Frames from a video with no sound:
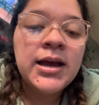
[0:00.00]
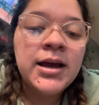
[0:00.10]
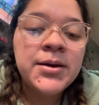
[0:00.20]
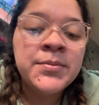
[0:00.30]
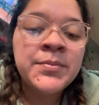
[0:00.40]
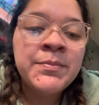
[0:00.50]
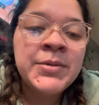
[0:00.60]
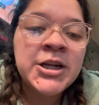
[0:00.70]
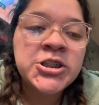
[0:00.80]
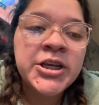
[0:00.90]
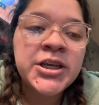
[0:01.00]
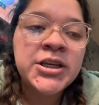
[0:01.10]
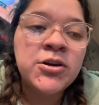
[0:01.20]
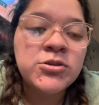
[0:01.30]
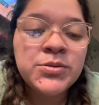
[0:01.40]
Um, make sure he
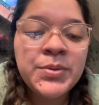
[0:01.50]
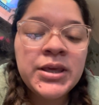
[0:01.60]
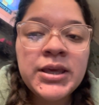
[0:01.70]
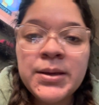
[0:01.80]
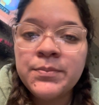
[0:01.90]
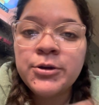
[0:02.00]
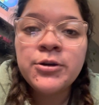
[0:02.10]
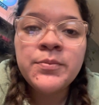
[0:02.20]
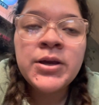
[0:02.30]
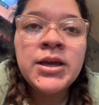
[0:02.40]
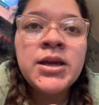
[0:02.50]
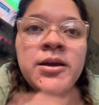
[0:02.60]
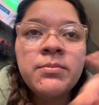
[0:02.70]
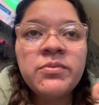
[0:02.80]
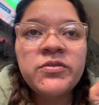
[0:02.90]
goes pee and poop
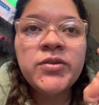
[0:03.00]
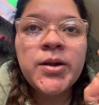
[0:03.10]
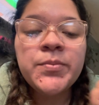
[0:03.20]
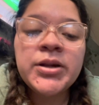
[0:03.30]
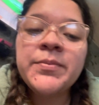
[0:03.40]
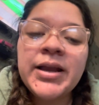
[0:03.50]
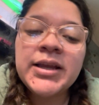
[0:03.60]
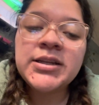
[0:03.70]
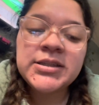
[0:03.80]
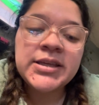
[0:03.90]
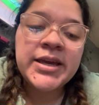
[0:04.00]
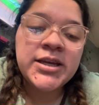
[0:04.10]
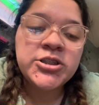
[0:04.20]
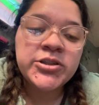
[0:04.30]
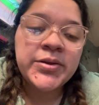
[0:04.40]
before I put him back in his
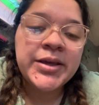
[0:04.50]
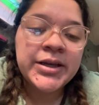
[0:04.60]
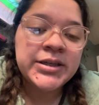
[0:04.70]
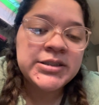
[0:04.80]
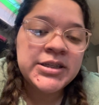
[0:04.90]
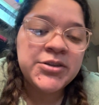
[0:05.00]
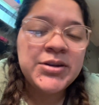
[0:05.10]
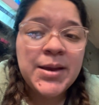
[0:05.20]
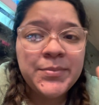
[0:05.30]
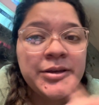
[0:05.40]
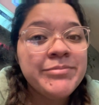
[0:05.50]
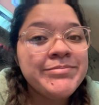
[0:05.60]
cage so he can continue napping.